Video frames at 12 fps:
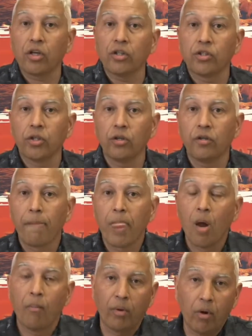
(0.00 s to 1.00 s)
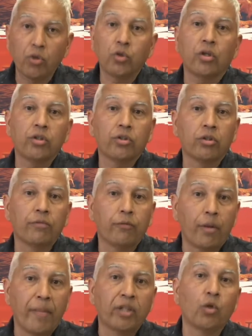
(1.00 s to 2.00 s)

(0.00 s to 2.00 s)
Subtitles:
concern, but we're also concerned for the mental